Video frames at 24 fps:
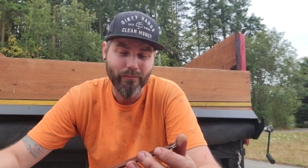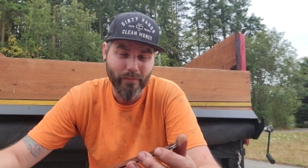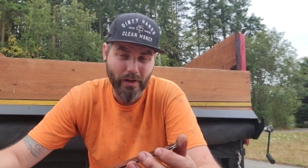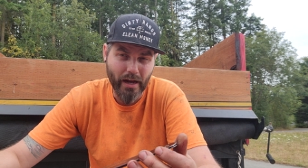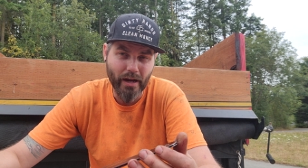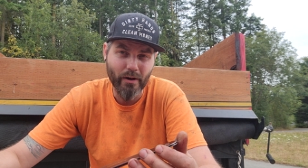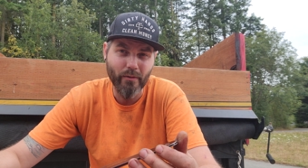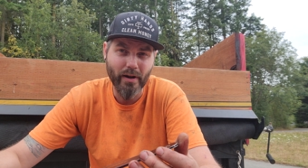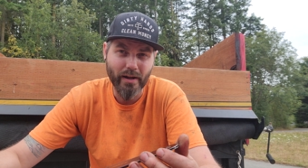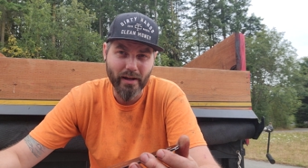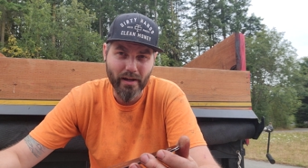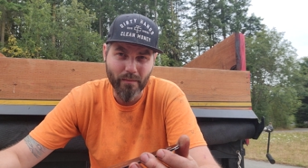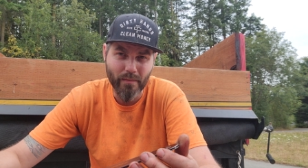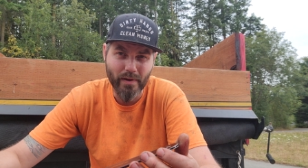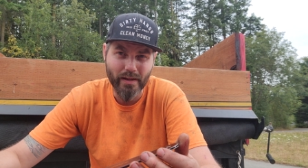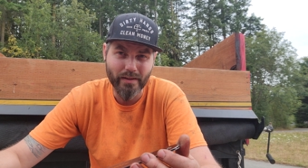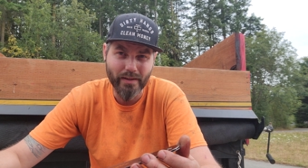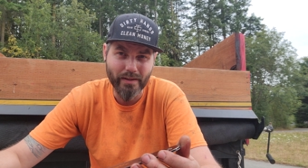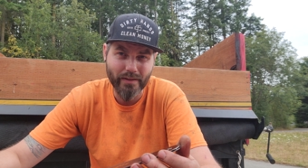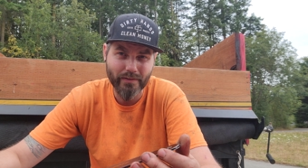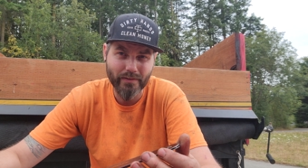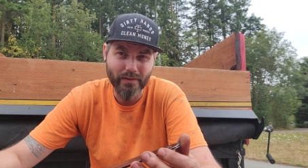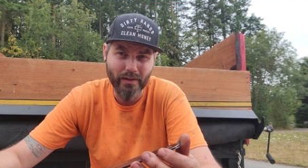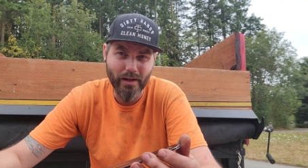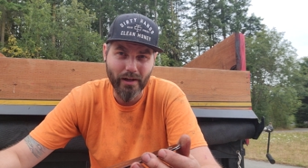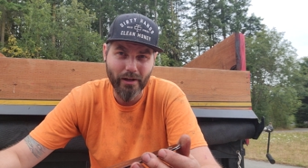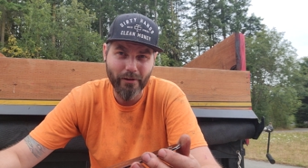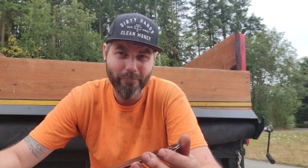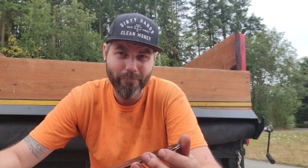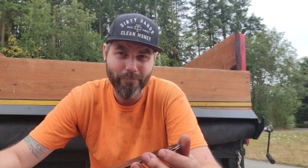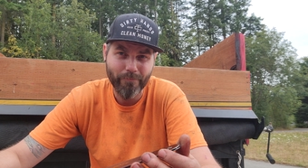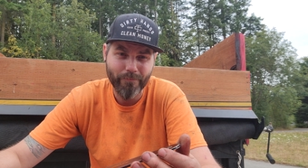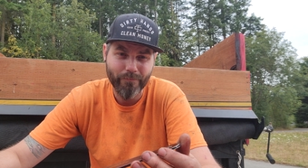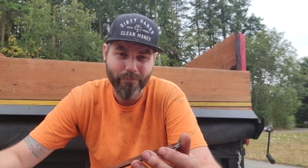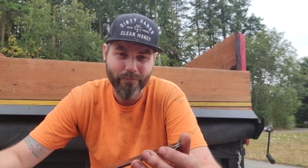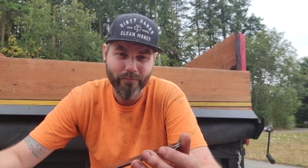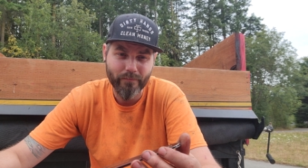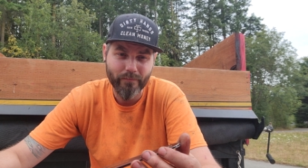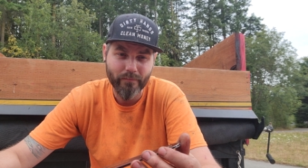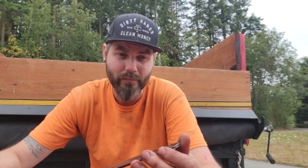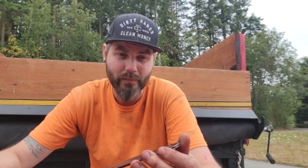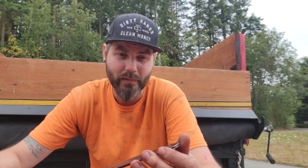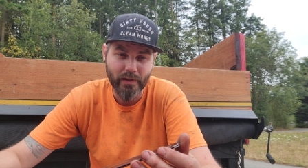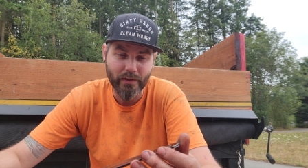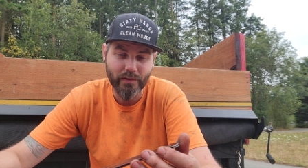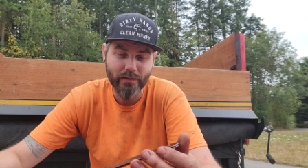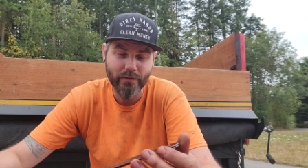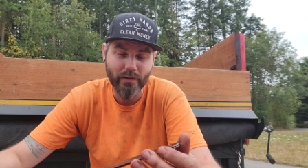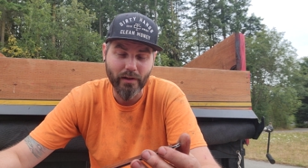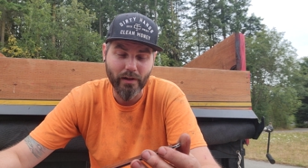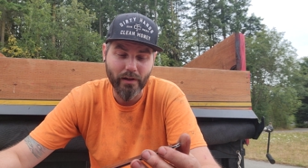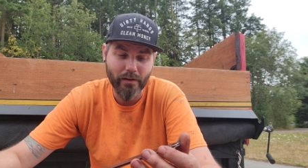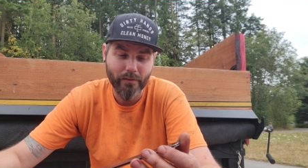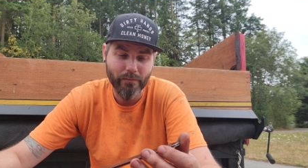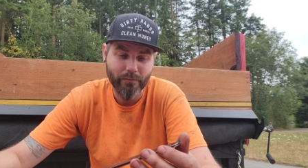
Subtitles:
I recommend this saw.